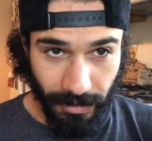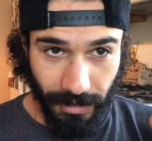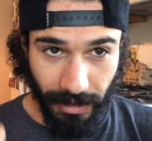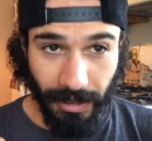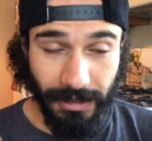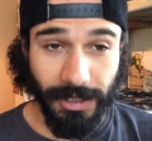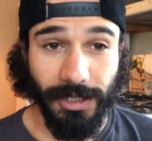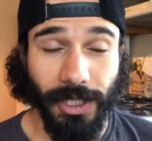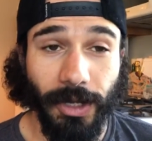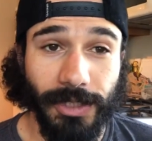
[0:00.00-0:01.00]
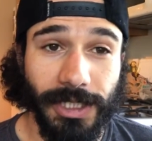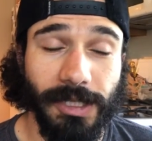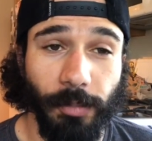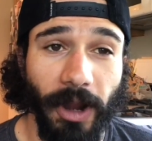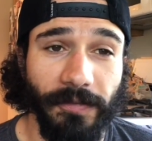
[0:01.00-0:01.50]
uh, so
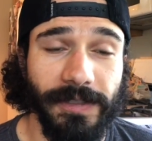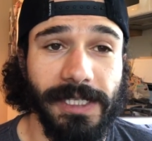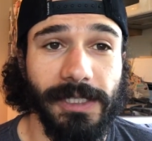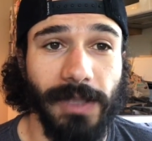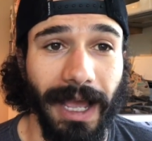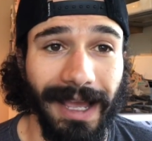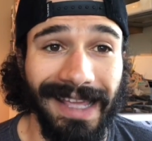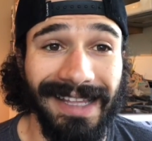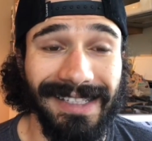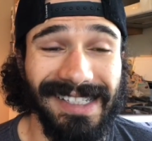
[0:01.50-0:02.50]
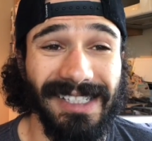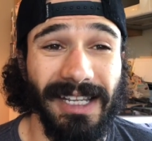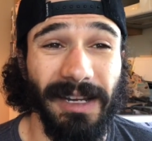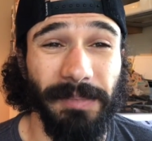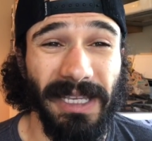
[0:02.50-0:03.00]
just to preface this, this is
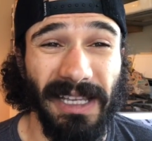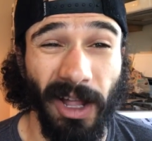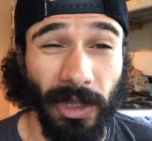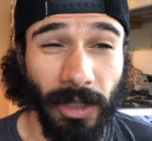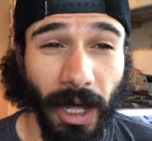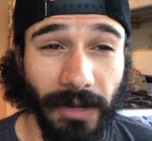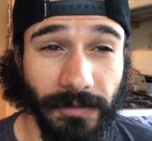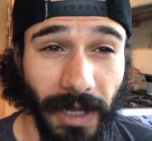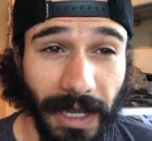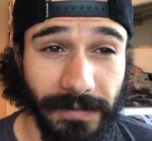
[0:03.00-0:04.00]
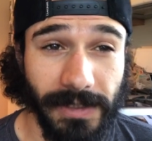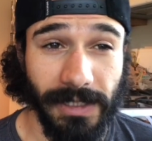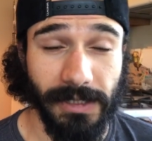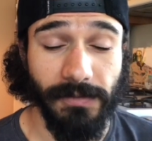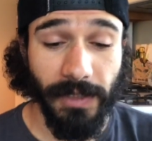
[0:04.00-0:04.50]
going to be a lot of knives
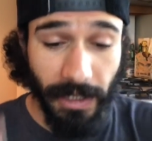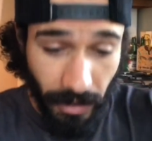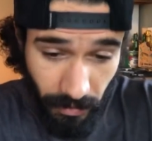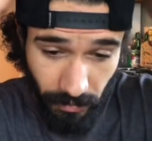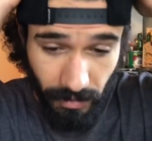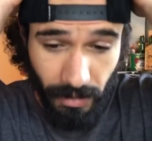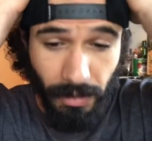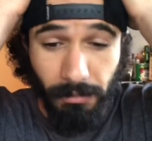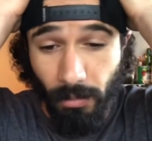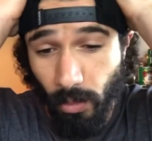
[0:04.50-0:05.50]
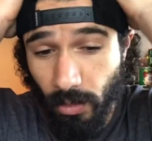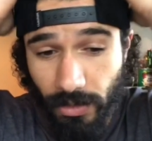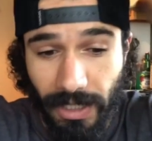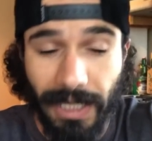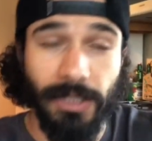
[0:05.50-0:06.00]
in this video, um,
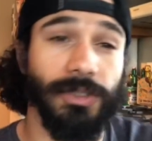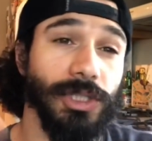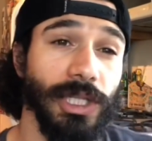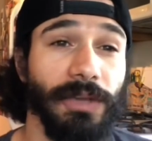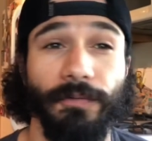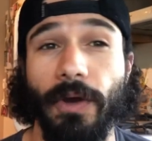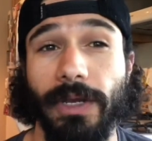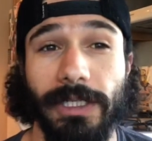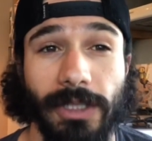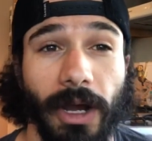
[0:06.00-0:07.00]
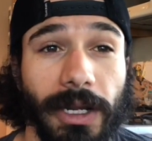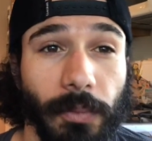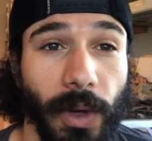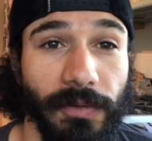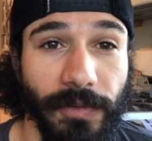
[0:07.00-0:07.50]
more than I usually focus on
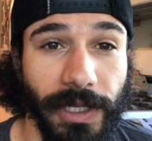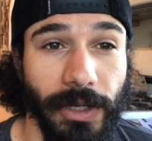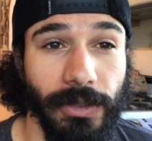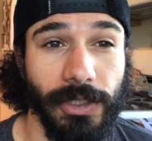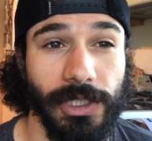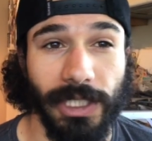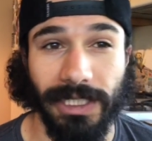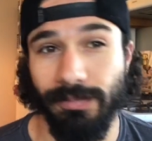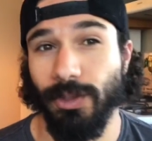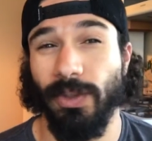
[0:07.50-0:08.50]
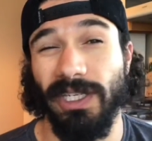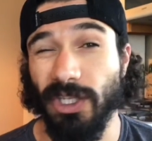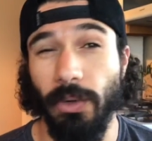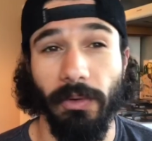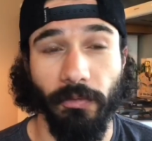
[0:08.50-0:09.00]
in one video. Usually it's between
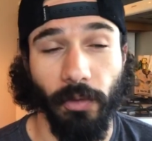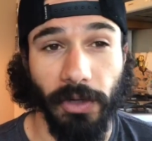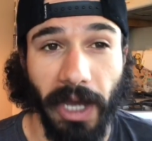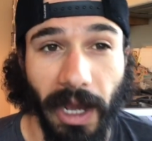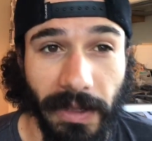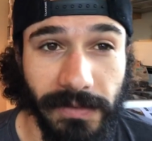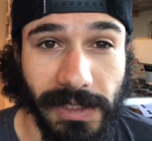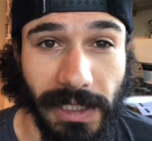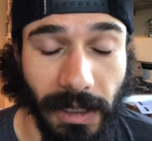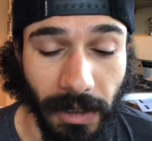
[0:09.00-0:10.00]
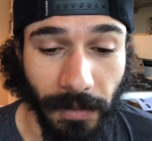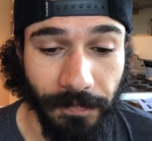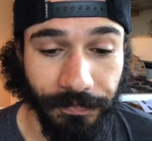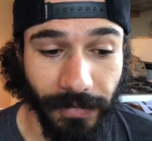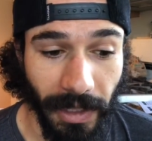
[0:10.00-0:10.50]
two and four knives
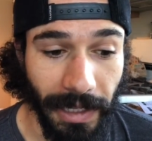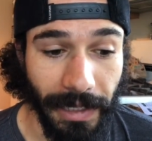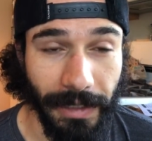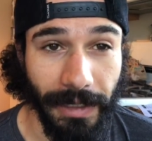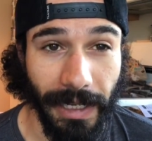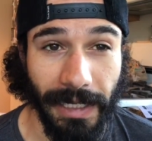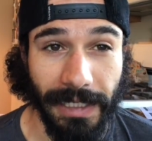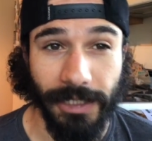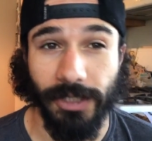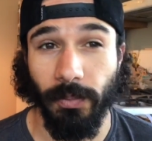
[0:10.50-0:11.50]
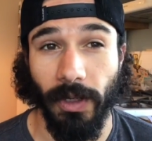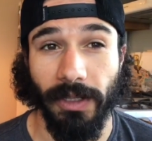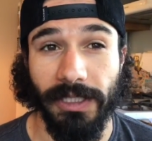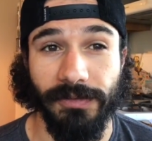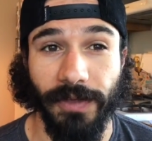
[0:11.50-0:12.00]
um, in, in each one
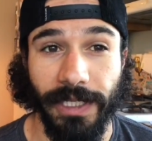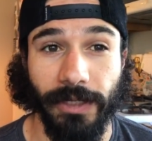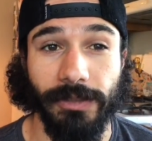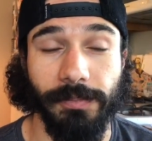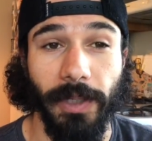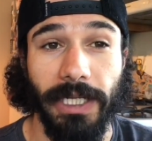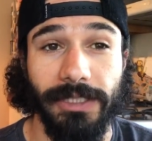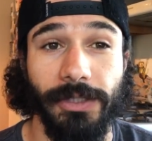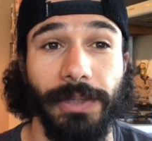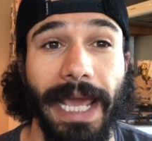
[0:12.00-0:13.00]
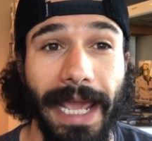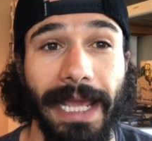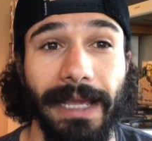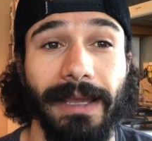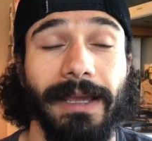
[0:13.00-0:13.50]
of these videos, but
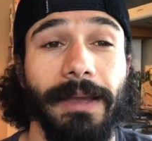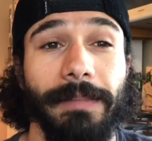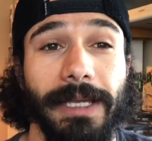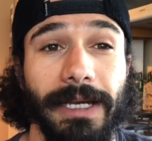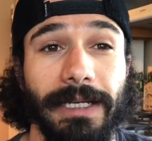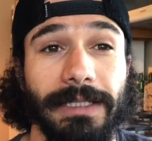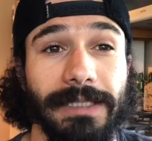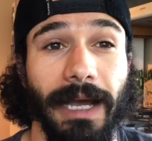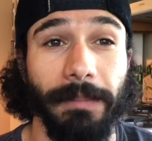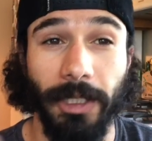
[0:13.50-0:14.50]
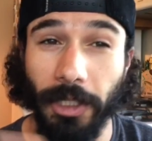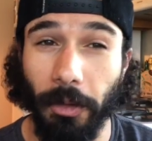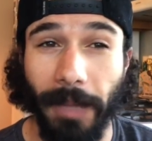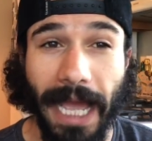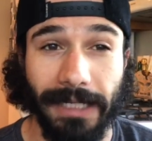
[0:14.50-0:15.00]
today because I'm a
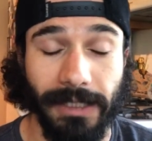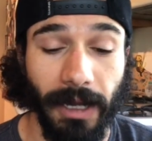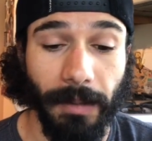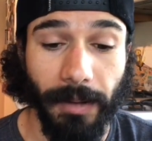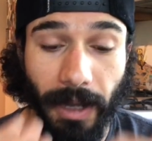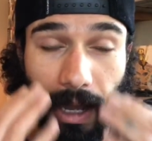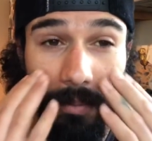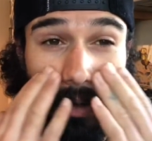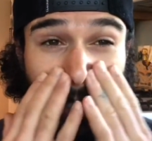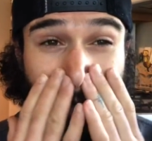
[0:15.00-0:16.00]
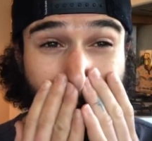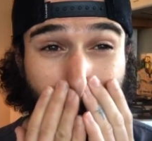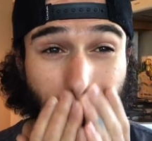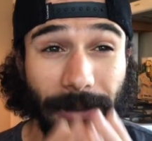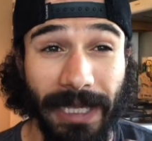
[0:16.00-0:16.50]
little backed up. I wanted
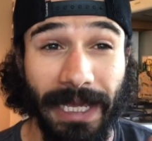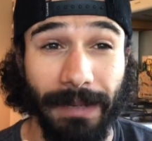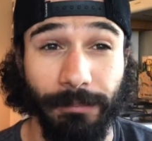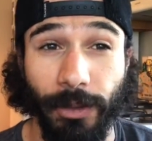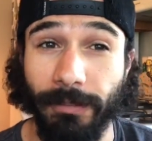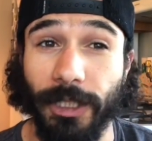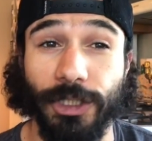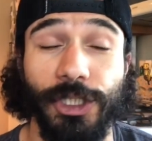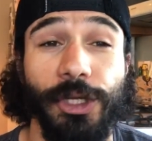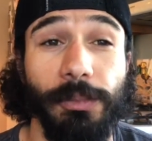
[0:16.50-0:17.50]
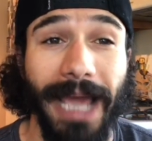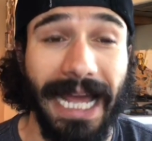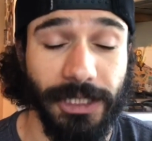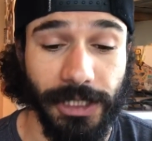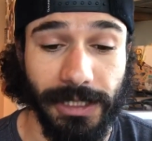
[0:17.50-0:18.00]
to get pretty much two
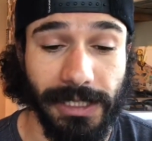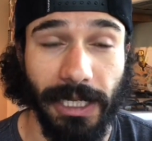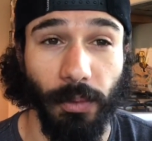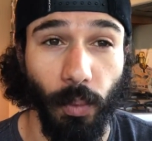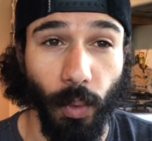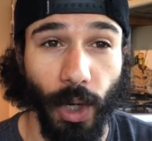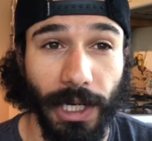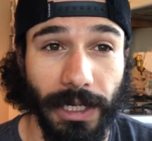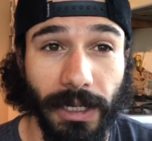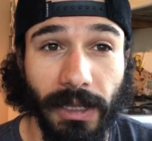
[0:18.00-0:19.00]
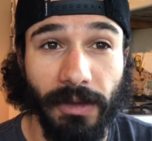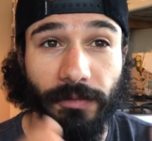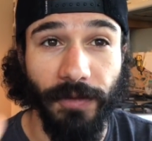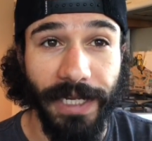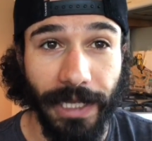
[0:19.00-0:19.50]
batches in one
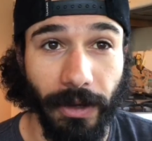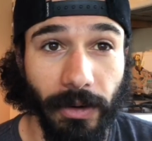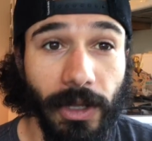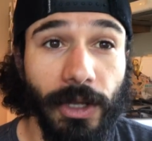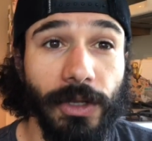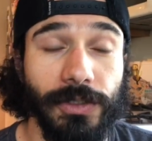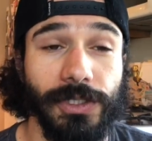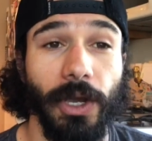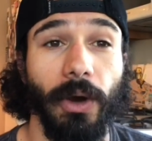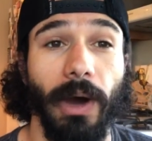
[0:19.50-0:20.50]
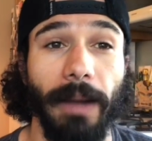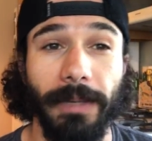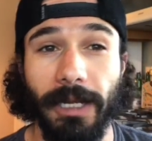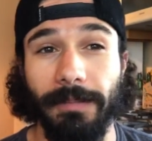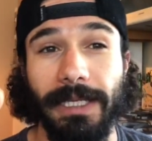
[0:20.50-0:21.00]
video. So
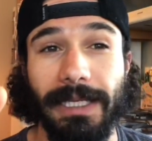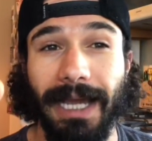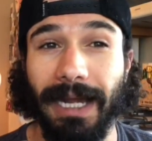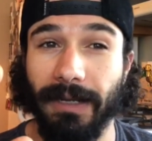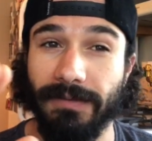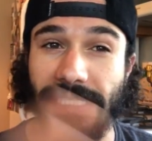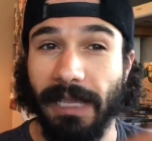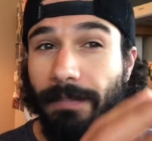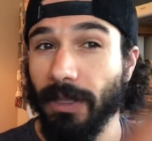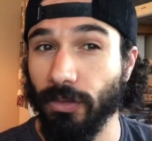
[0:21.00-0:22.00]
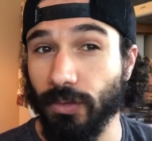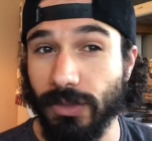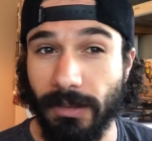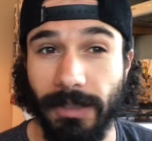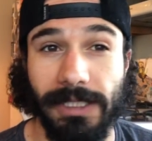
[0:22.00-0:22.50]
I'm gonna be kind of skipping through
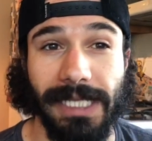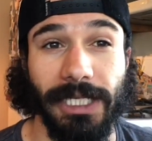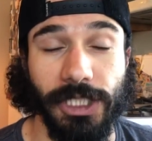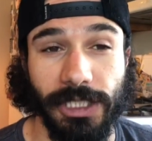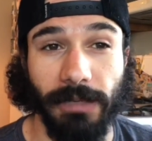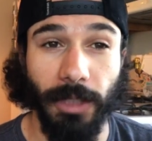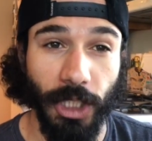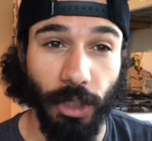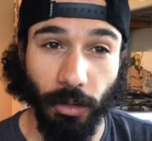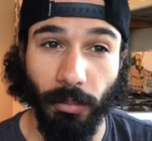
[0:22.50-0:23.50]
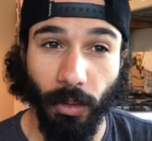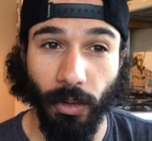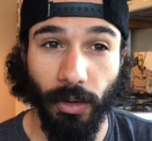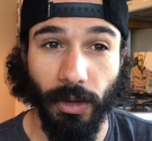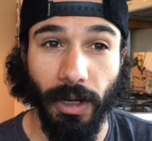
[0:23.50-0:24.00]
some of the sections I'm a little
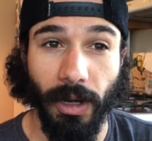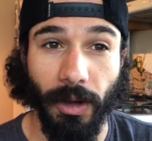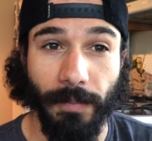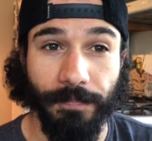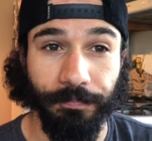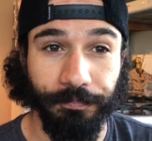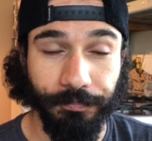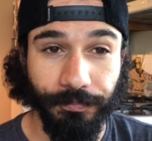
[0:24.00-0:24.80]
more, um,